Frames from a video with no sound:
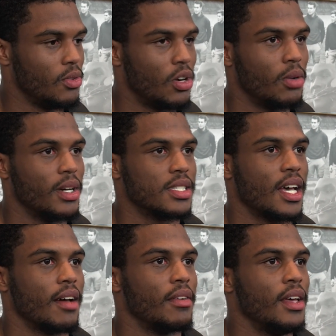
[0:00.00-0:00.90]
You always
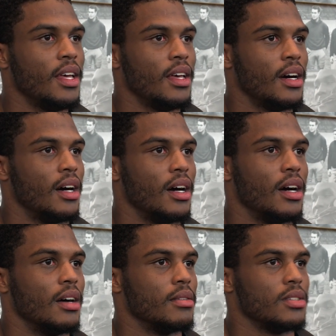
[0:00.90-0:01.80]
have
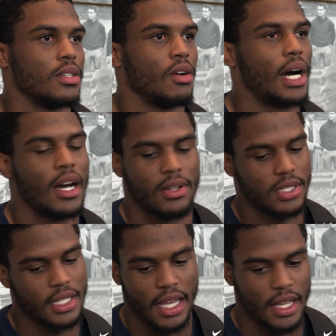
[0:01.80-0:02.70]
uh, Ohio
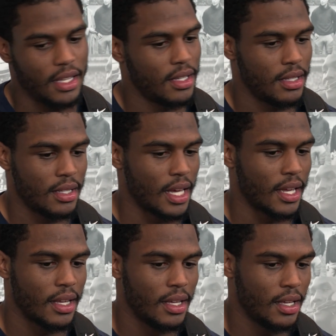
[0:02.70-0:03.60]
State,
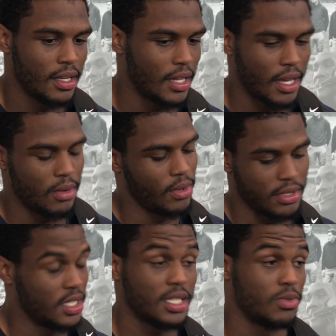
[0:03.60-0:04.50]
like,
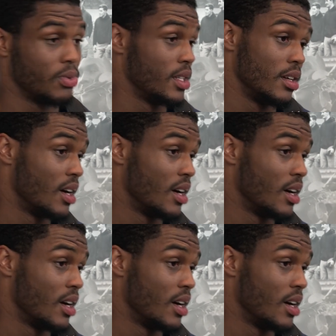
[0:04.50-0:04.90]
just really